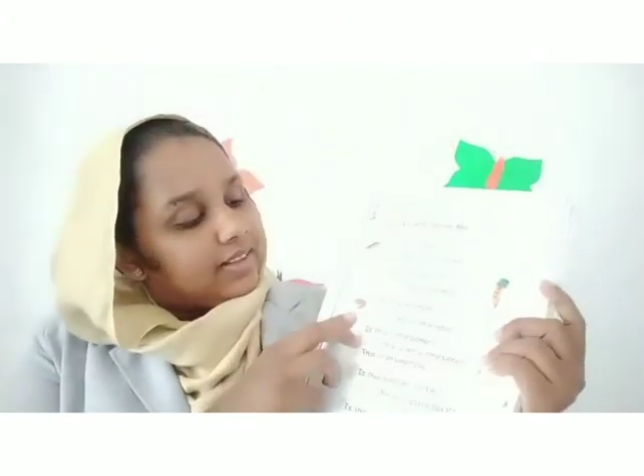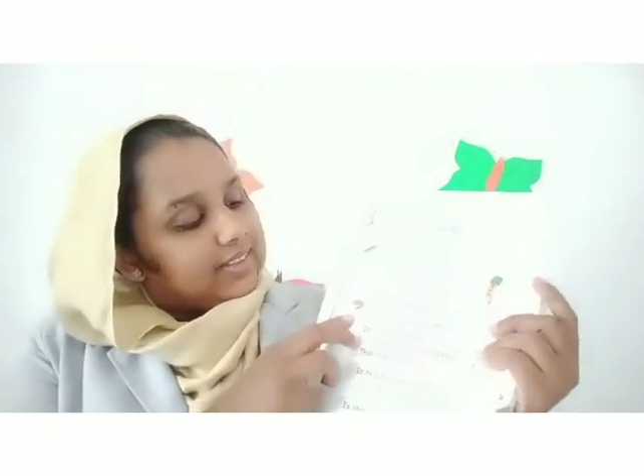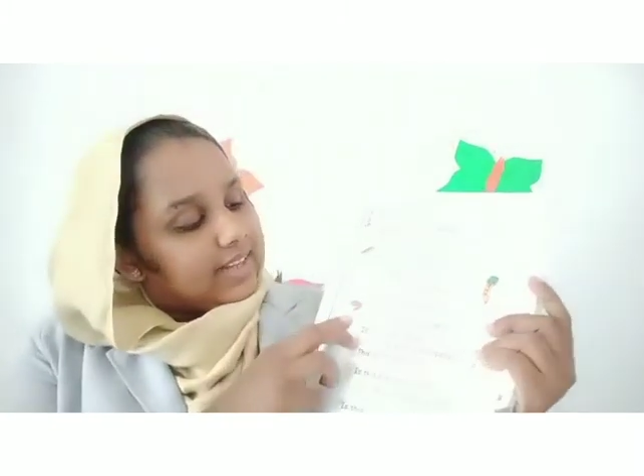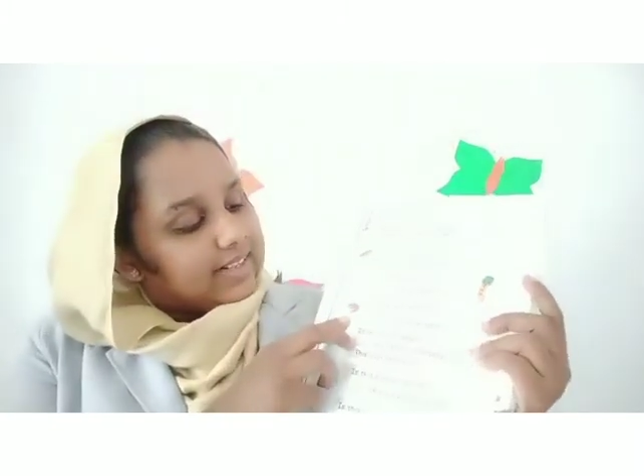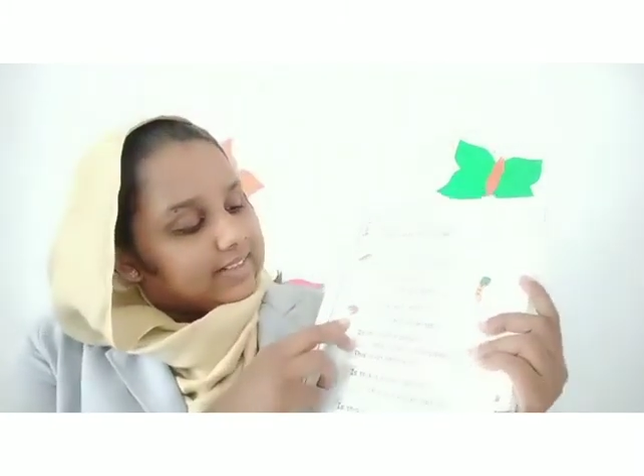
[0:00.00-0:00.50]

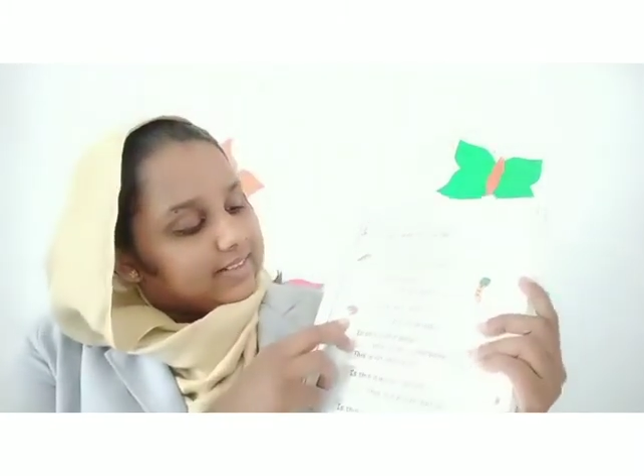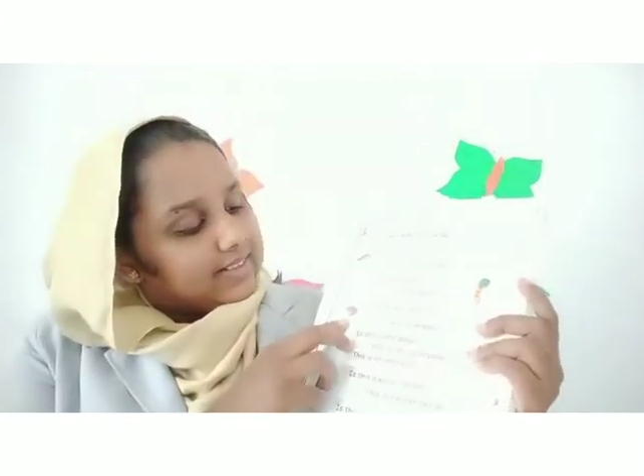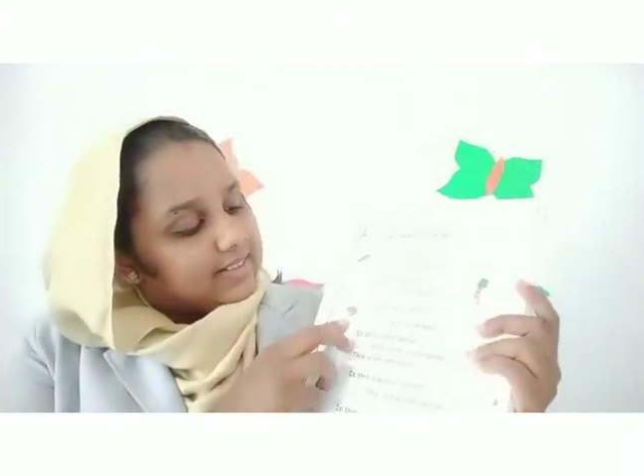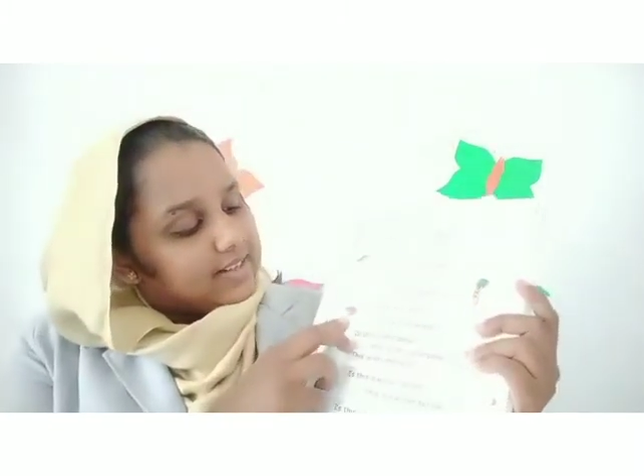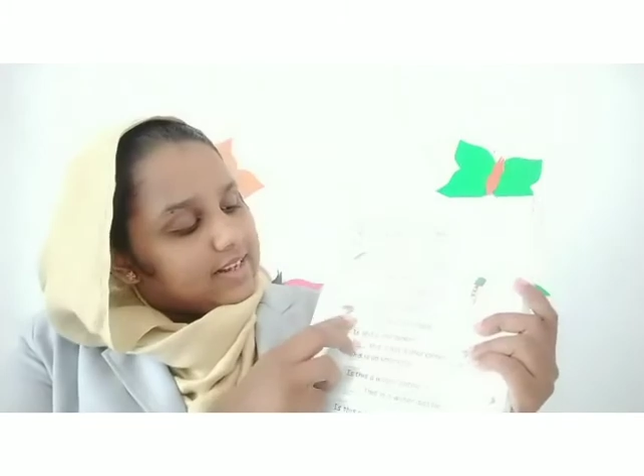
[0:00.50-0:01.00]
Then,
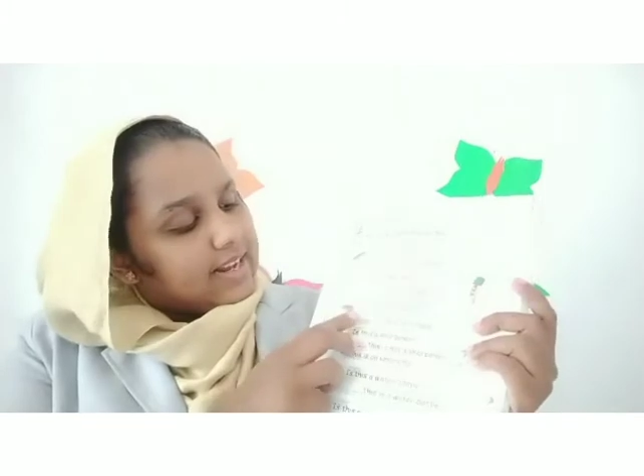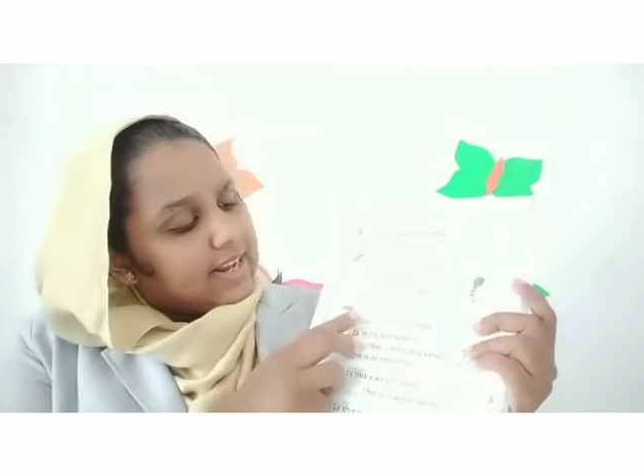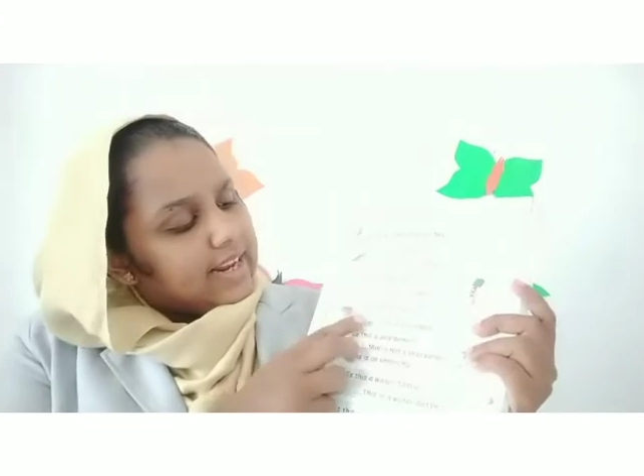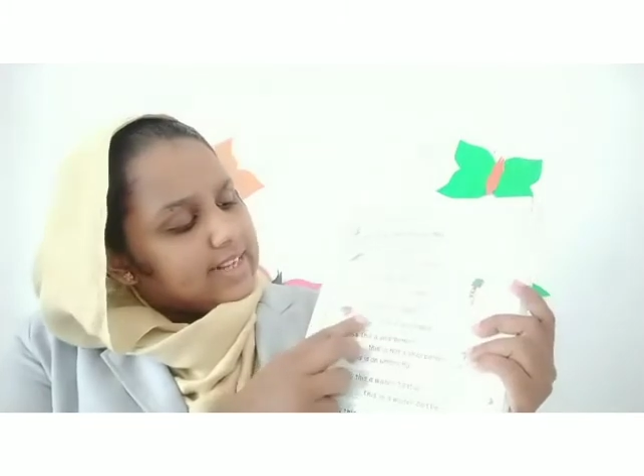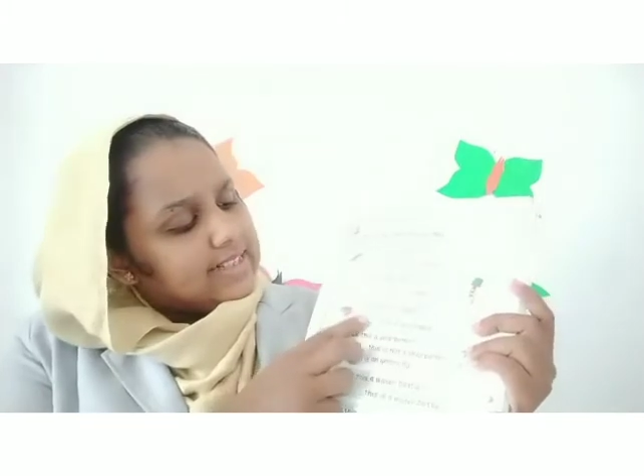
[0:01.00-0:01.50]

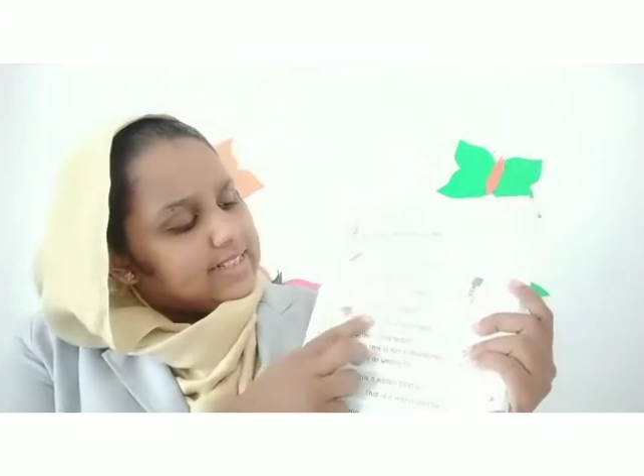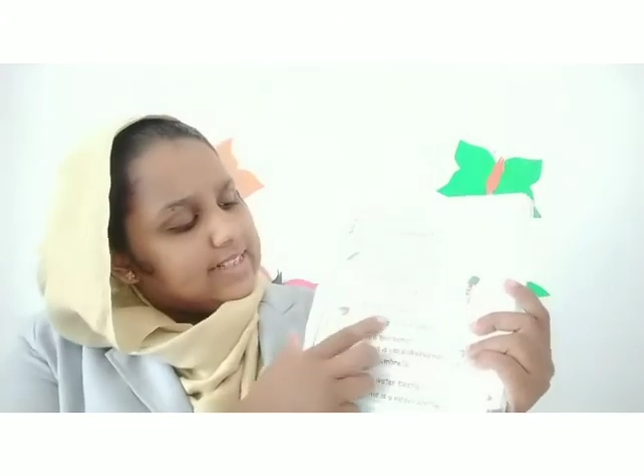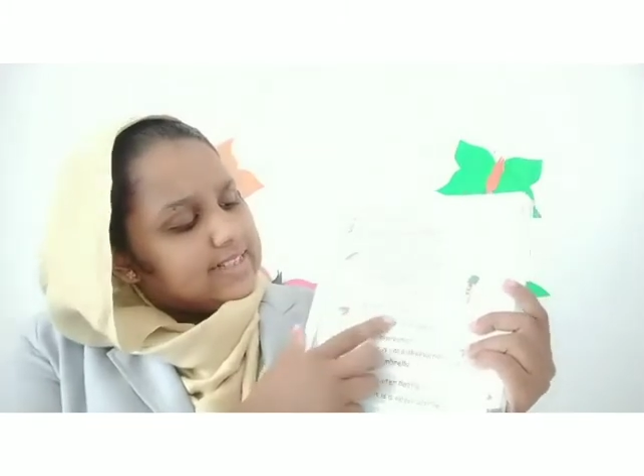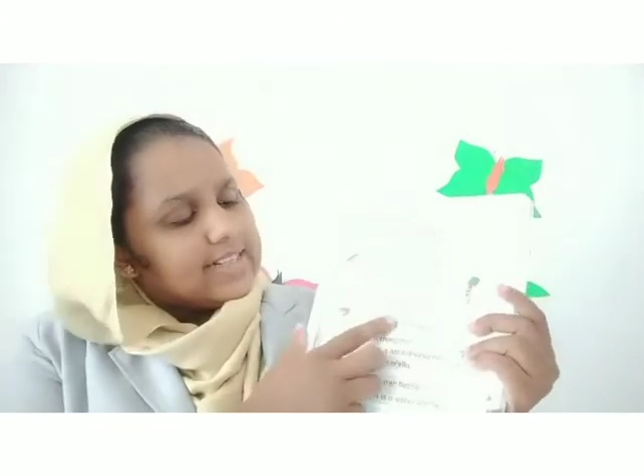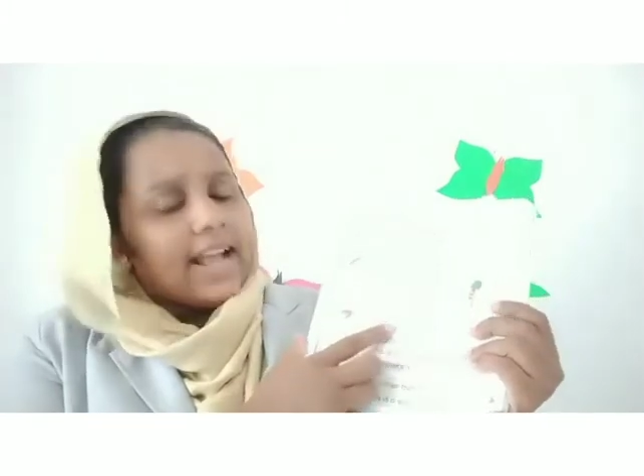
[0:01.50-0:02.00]
is
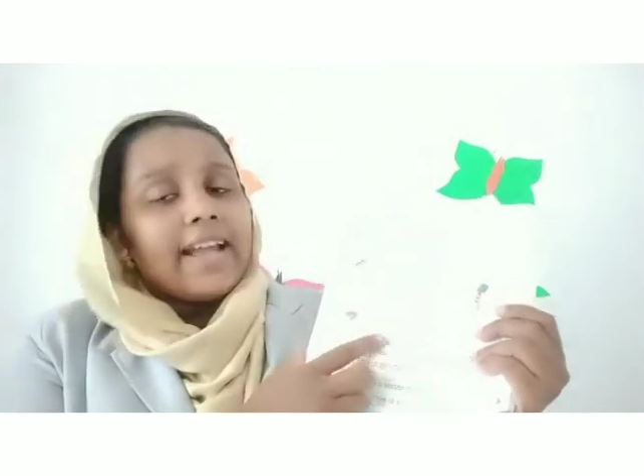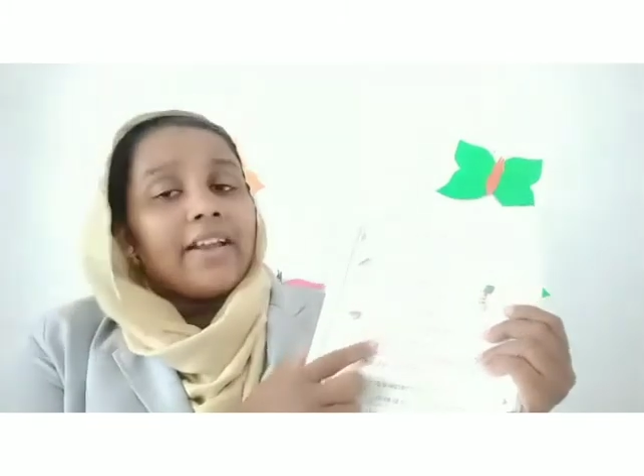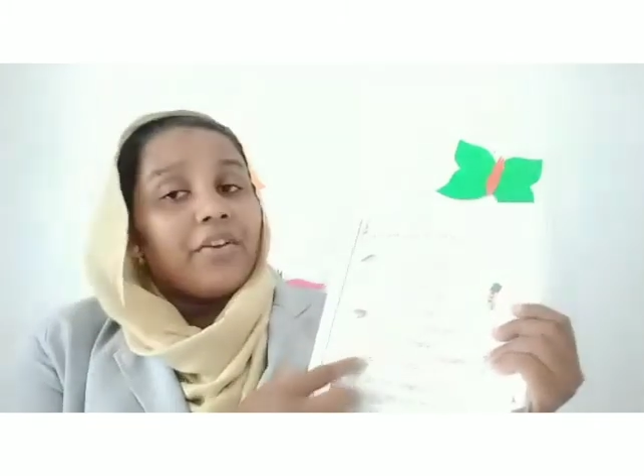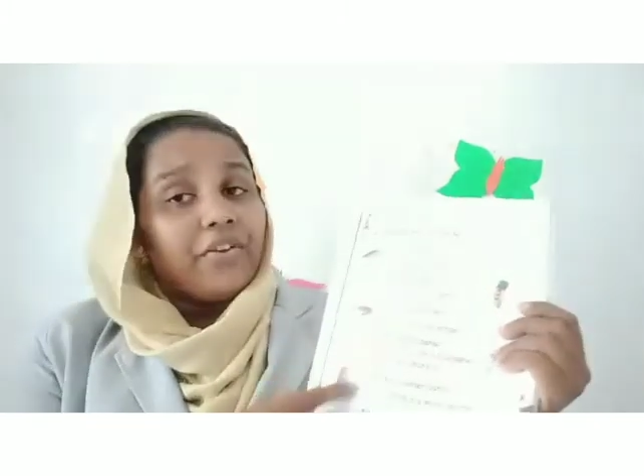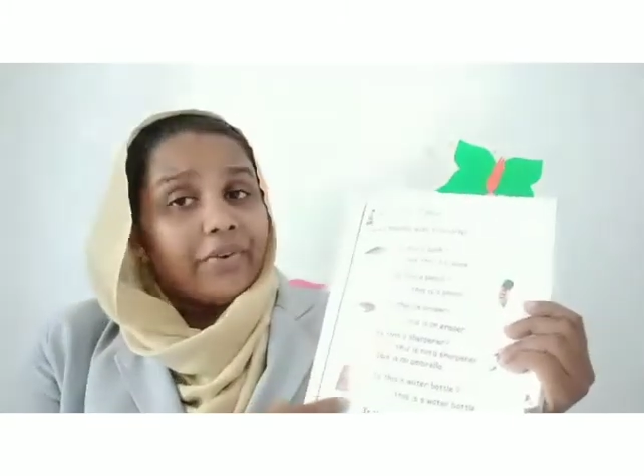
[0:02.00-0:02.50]
this an
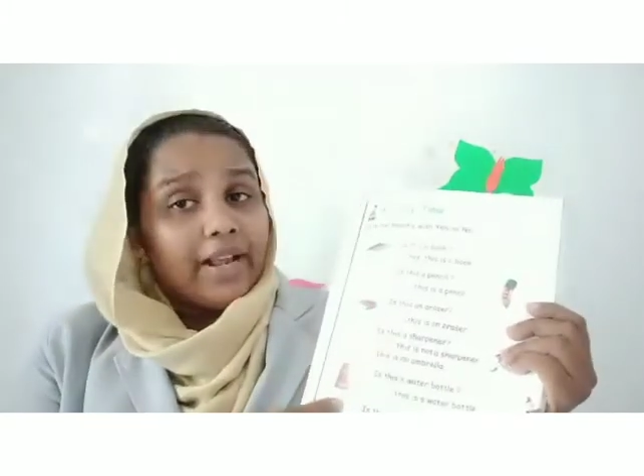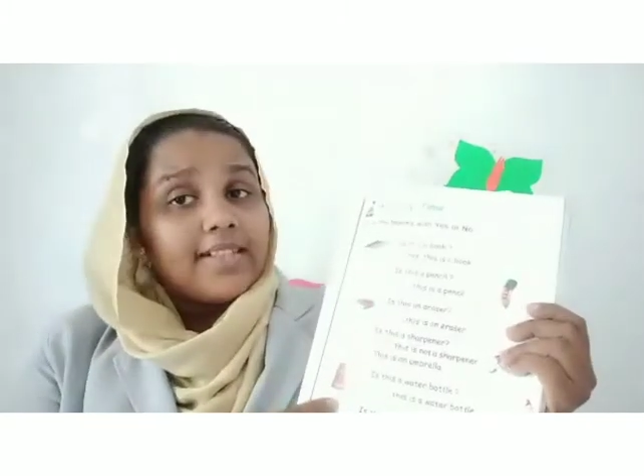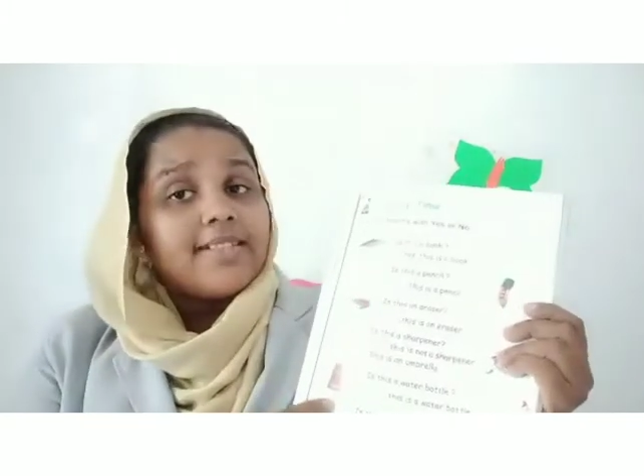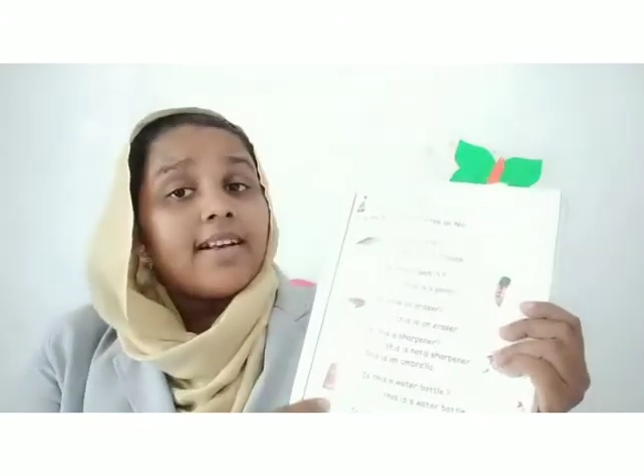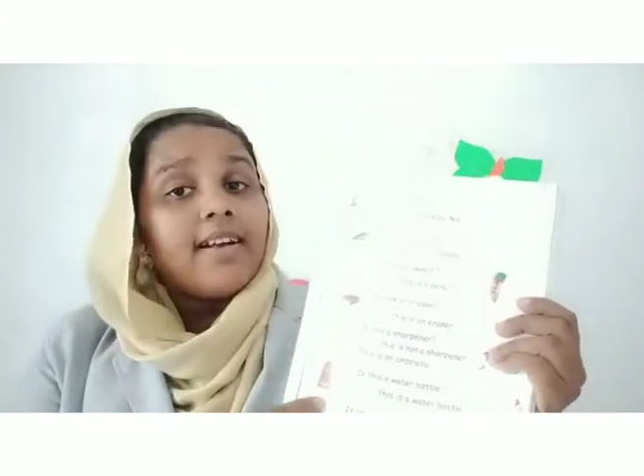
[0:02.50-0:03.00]

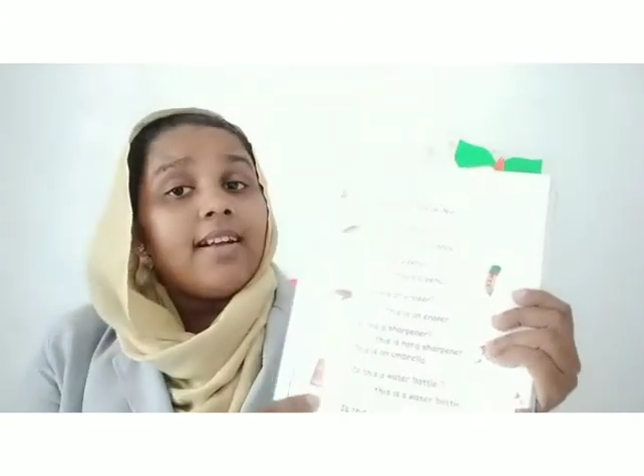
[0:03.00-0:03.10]
eraser?